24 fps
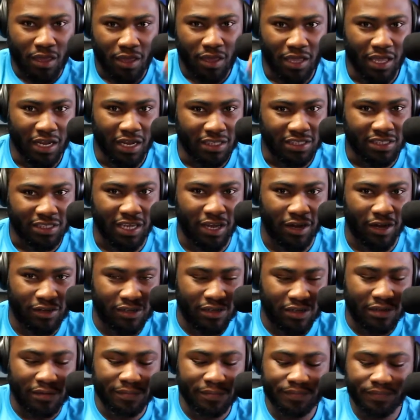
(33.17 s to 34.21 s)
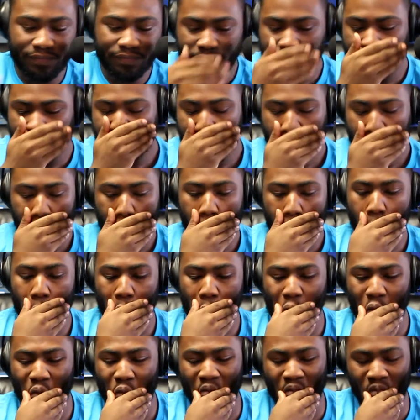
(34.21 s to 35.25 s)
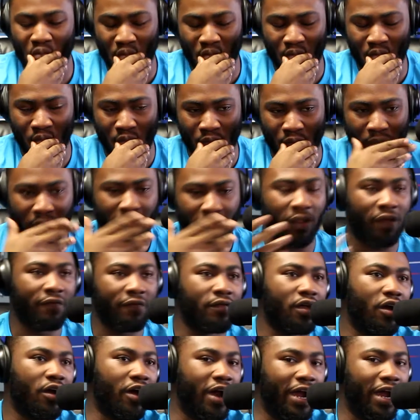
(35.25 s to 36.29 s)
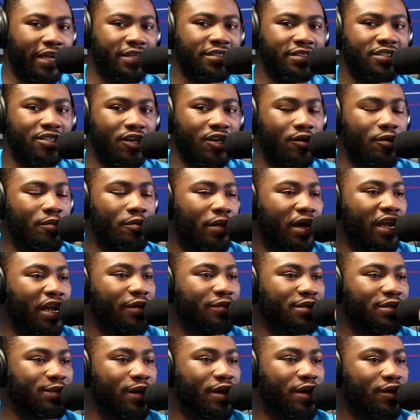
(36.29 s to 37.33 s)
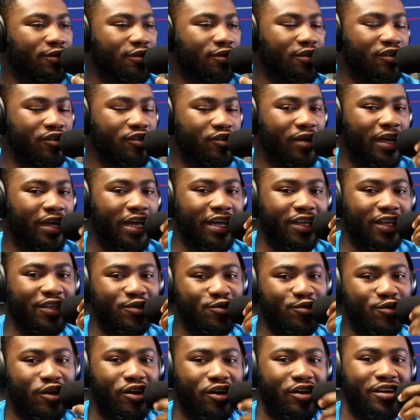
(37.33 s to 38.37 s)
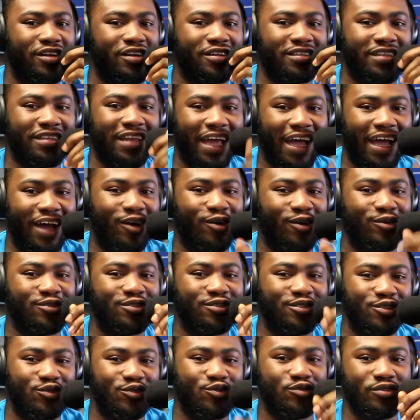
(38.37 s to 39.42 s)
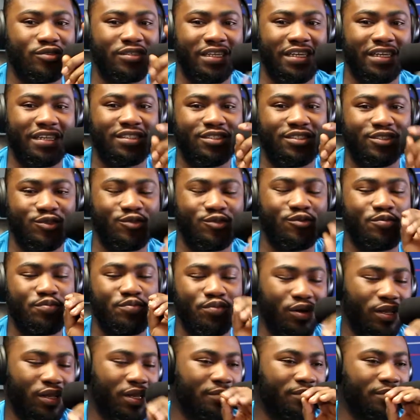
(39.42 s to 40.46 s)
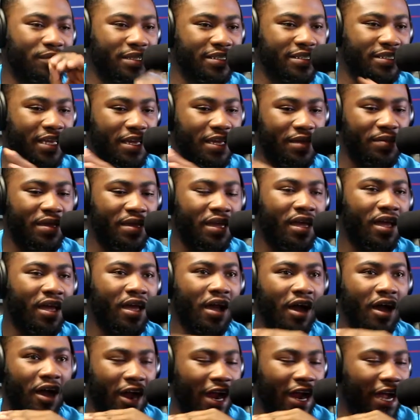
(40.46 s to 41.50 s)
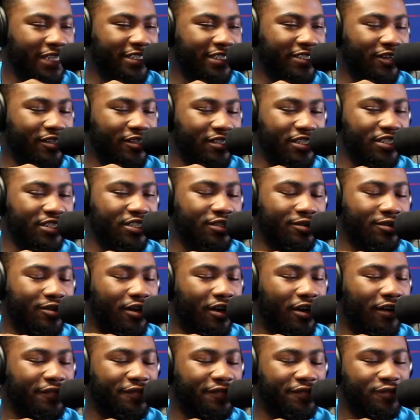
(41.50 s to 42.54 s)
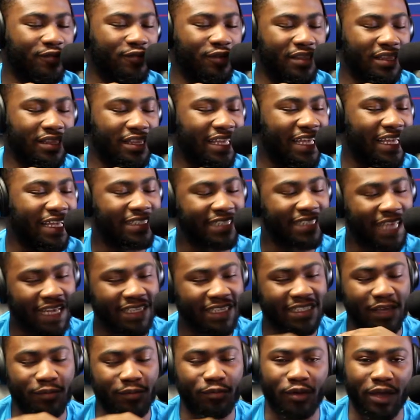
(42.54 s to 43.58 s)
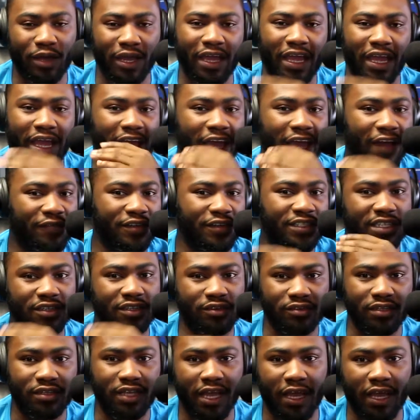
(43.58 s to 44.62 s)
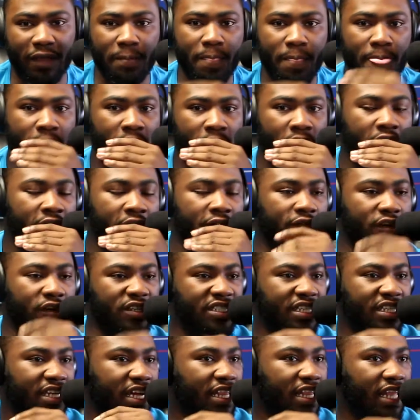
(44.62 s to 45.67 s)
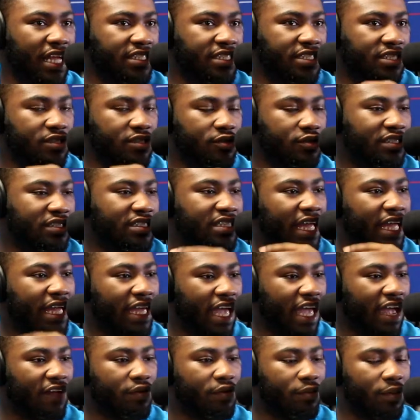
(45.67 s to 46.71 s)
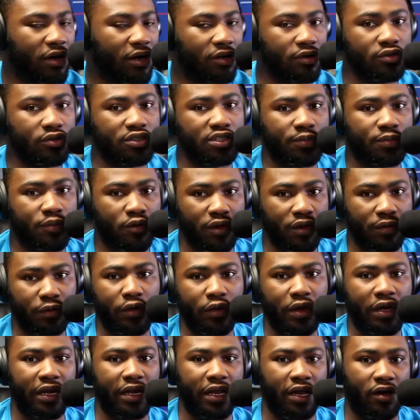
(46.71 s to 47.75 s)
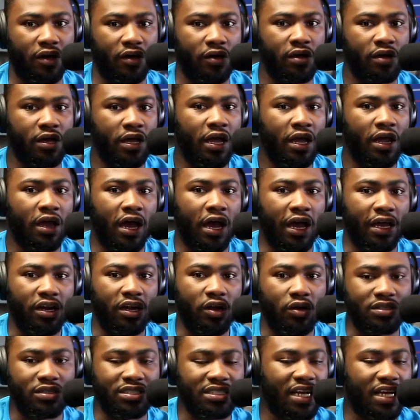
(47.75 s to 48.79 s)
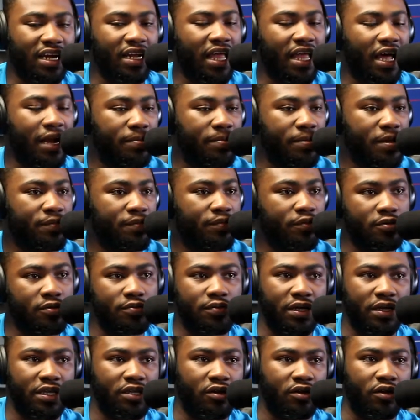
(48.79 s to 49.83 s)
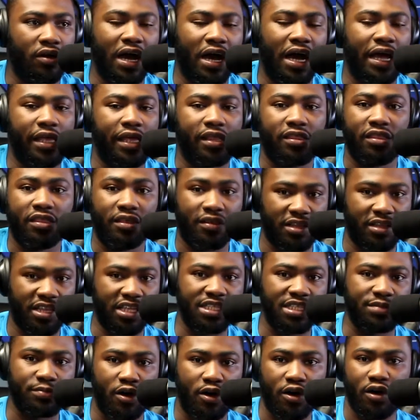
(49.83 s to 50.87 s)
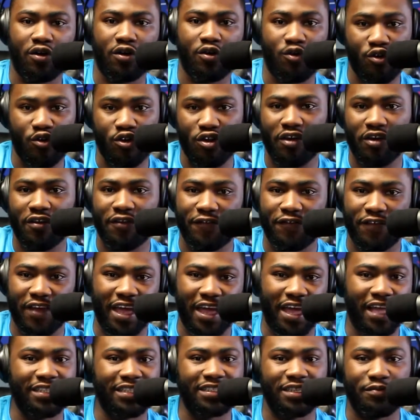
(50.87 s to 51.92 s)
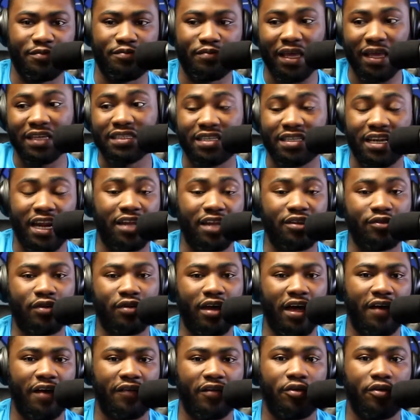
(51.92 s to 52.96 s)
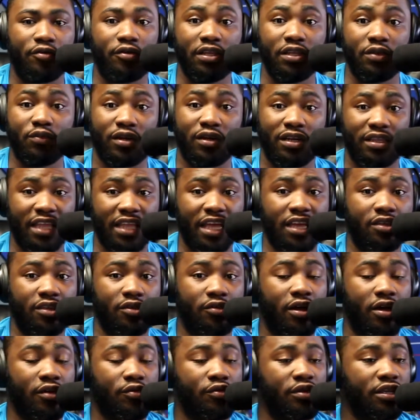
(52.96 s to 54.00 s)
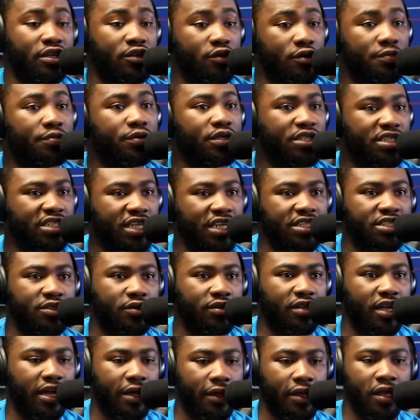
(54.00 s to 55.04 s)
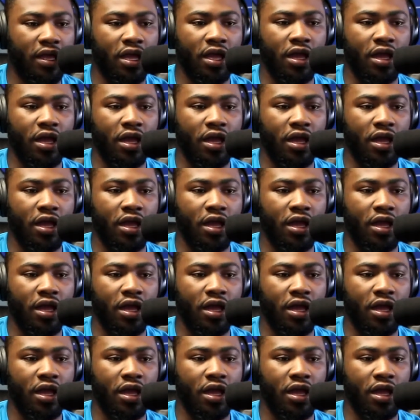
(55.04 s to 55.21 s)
Get into character. All right. So my name is Michael DeLu, and you are now tuned in to Pull Up the Tape. All right. I start this show off with the exact same way every single day. First thing I like to do is thank everybody who's supporting me right now. I know it's not a lot of people, but the small core fans and base that I do have, I really want to thank you. I really do appreciate you a lot.